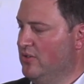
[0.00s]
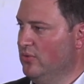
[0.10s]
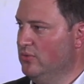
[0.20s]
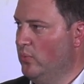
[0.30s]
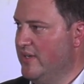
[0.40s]

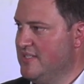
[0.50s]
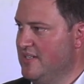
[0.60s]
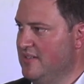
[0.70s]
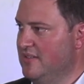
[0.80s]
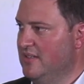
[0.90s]
called
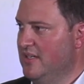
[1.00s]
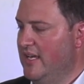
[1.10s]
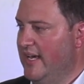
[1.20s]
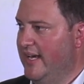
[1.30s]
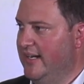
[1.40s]
Wesley
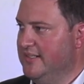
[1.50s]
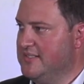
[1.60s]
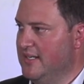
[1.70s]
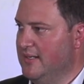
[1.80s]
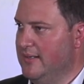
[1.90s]
and
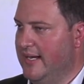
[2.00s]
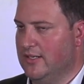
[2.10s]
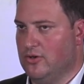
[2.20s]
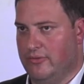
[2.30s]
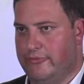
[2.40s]

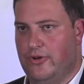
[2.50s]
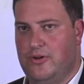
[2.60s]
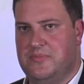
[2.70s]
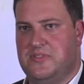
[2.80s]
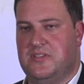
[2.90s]

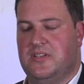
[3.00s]
confirmed.